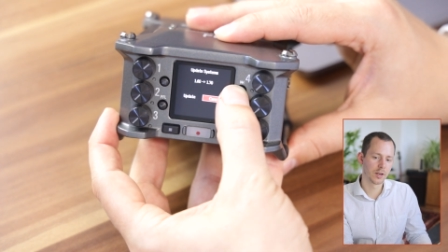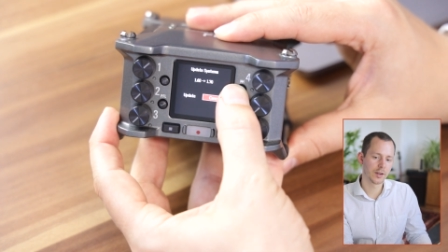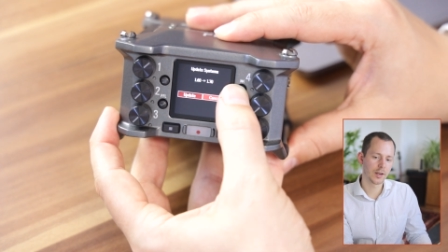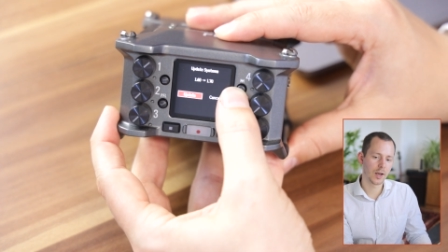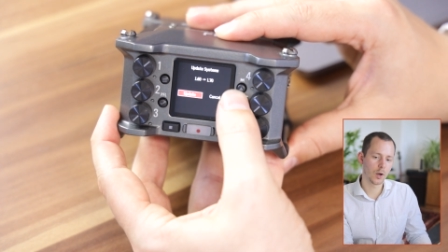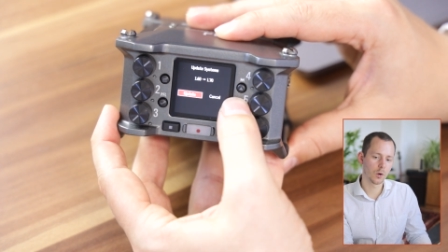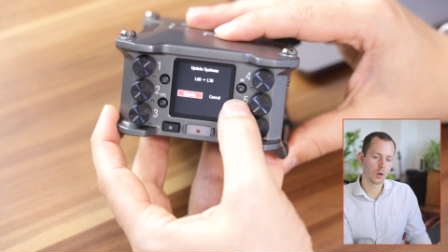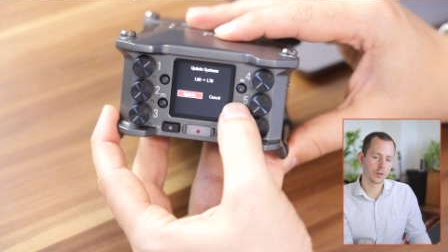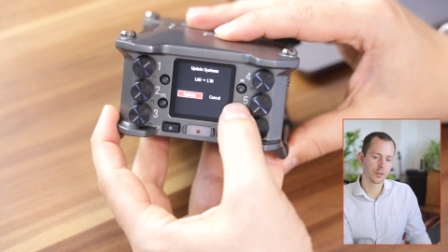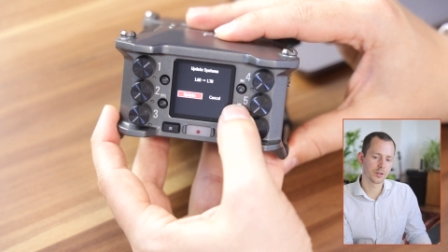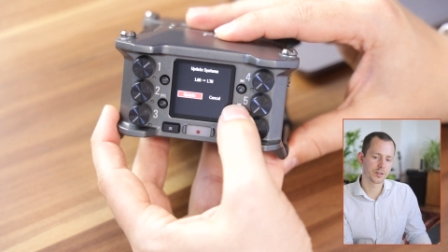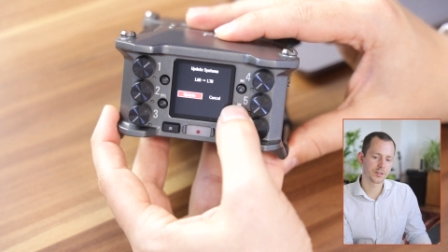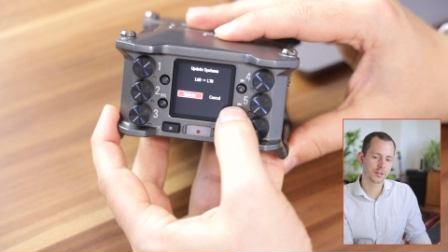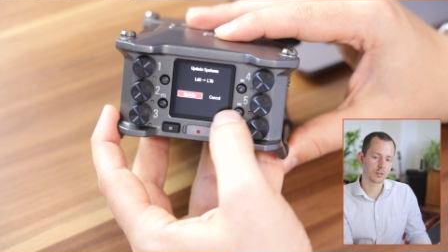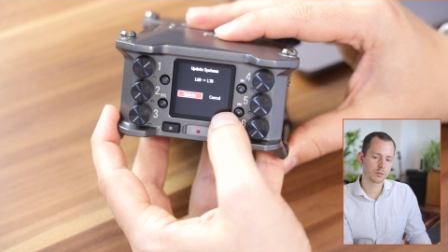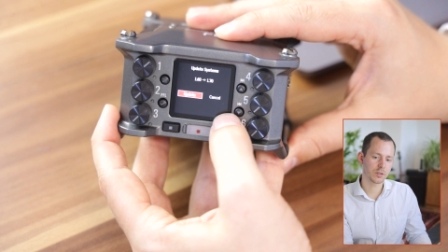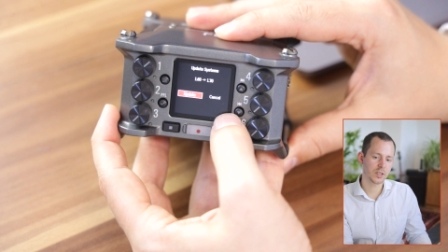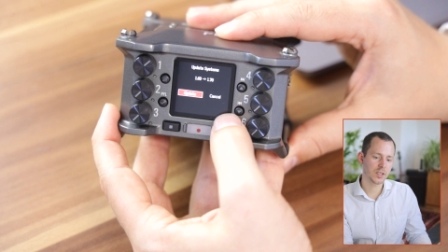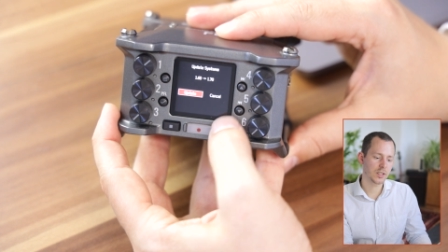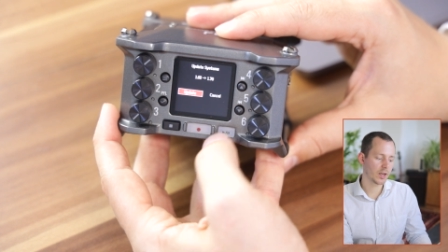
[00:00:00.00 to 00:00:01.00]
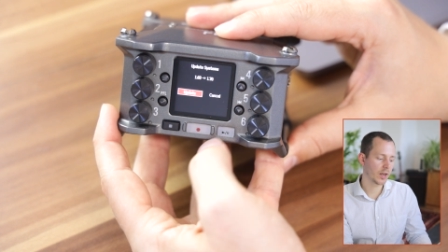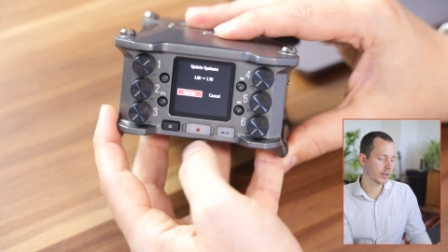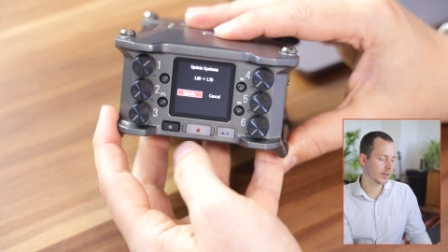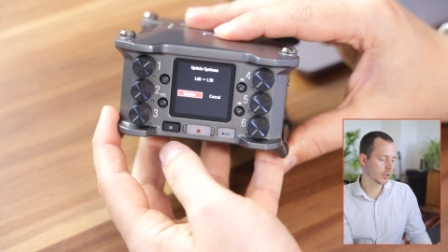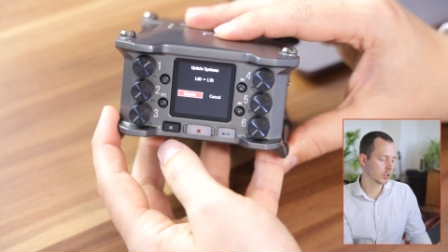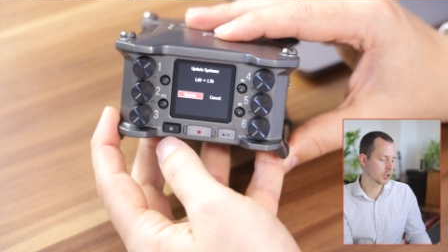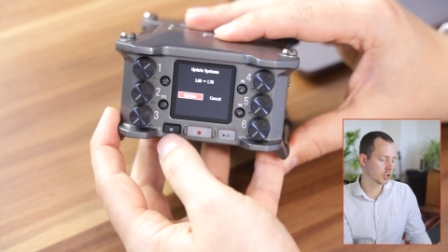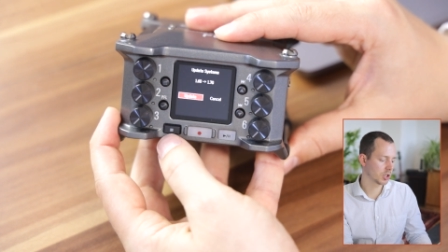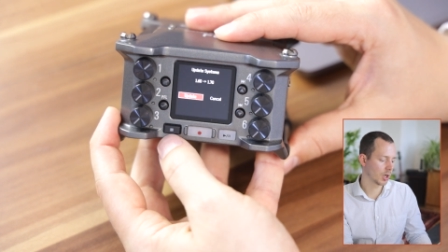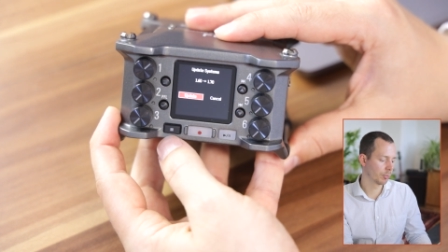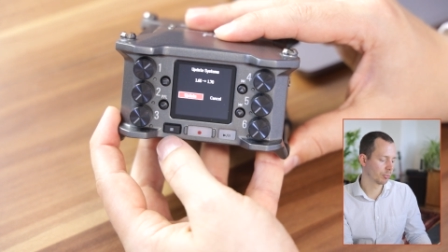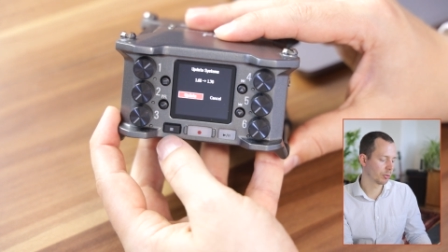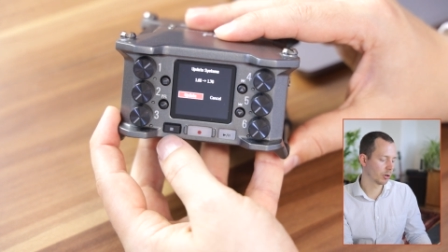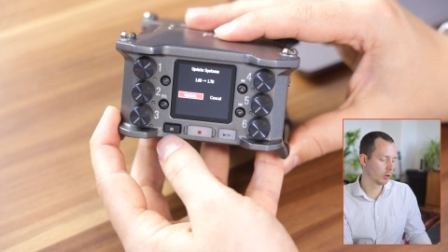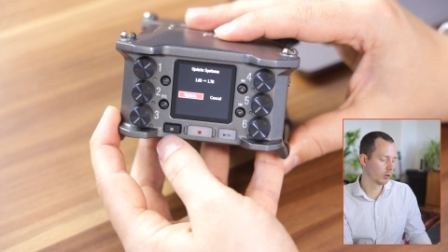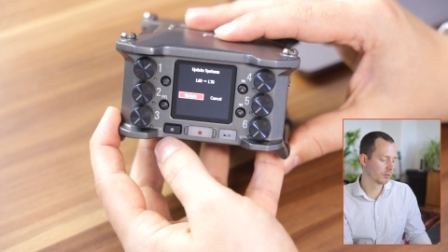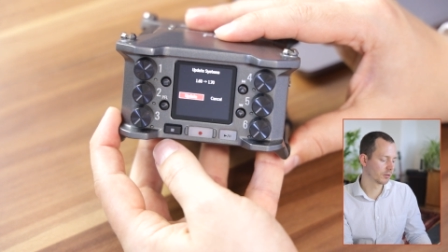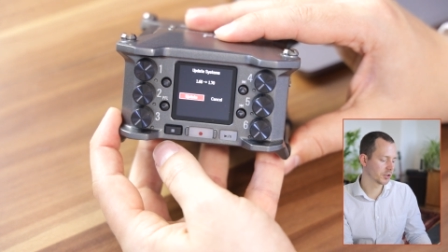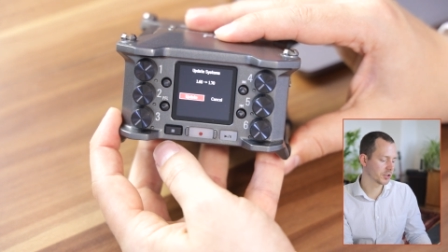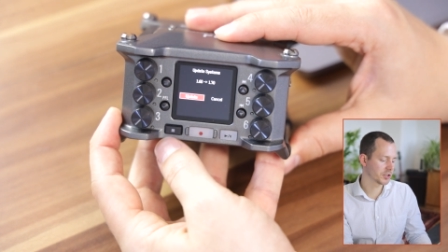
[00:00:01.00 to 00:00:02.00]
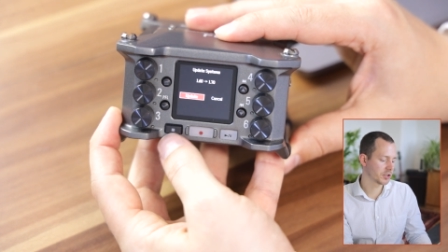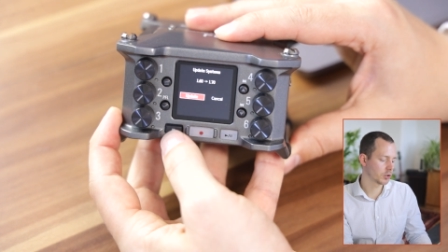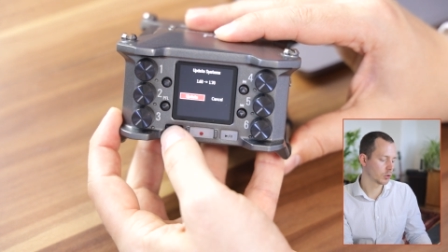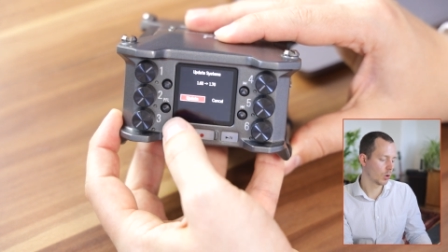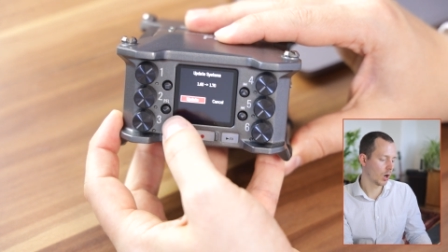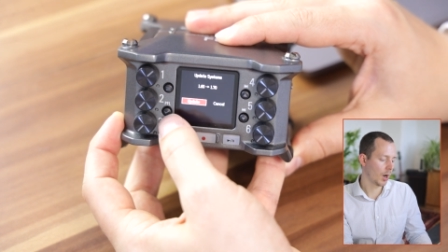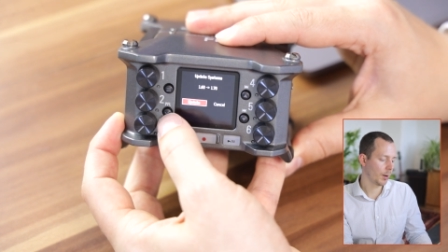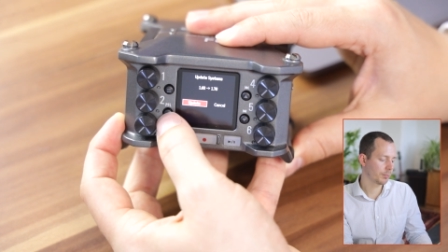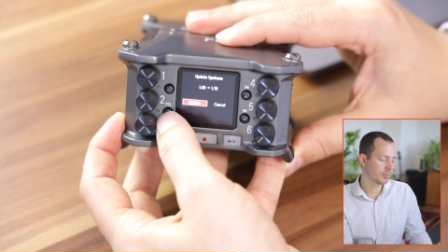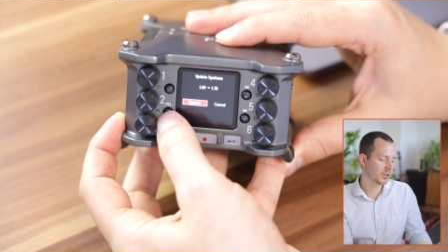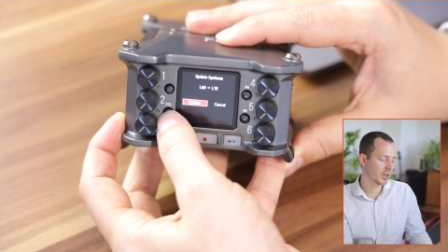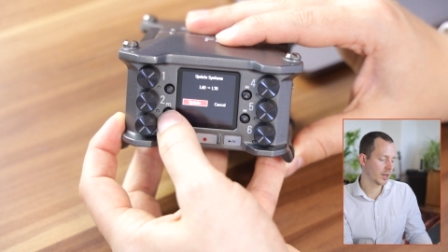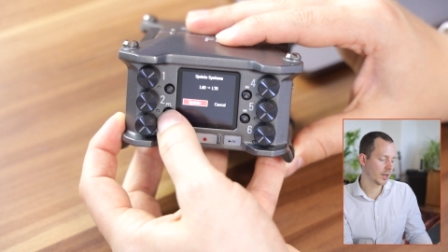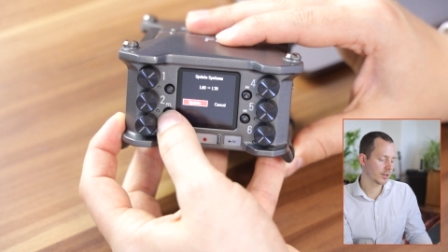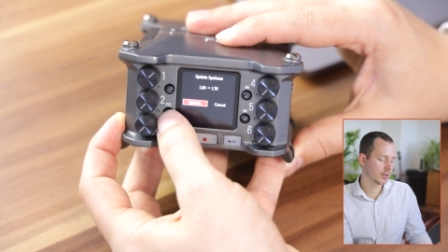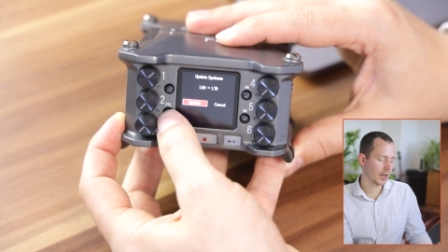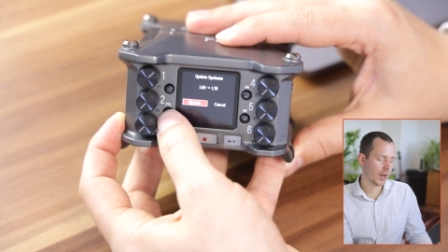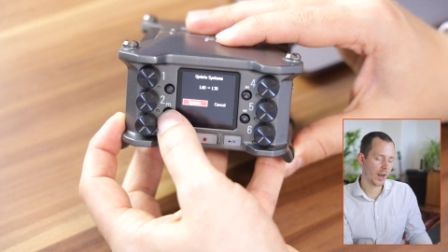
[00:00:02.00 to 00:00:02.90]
Now on this screen, I can jump over to update